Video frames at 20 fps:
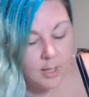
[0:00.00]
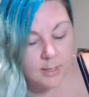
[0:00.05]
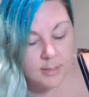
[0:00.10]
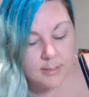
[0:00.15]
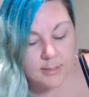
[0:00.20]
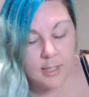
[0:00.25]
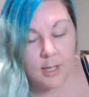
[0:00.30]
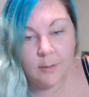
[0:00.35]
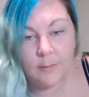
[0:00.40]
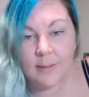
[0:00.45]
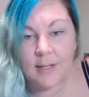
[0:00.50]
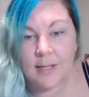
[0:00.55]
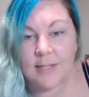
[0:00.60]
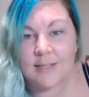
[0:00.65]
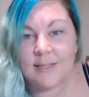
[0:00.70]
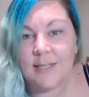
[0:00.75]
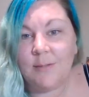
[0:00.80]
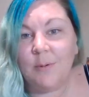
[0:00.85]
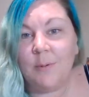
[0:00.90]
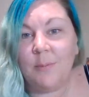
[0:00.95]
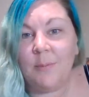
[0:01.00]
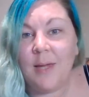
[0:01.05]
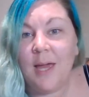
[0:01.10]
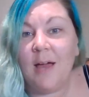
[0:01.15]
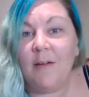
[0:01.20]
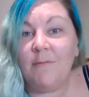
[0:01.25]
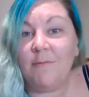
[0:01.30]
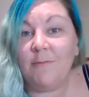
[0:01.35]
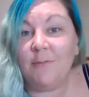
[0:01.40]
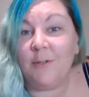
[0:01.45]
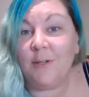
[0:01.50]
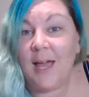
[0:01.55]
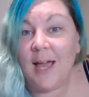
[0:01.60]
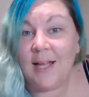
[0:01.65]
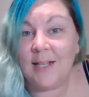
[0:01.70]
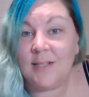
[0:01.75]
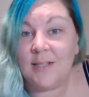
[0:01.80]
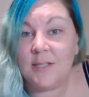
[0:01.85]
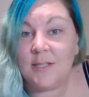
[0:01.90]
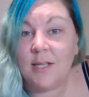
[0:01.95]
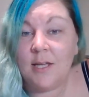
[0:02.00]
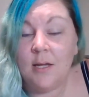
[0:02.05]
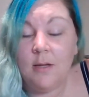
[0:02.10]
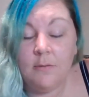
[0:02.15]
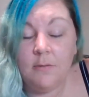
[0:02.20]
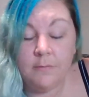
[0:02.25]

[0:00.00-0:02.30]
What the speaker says: So let's see what we have for Cancer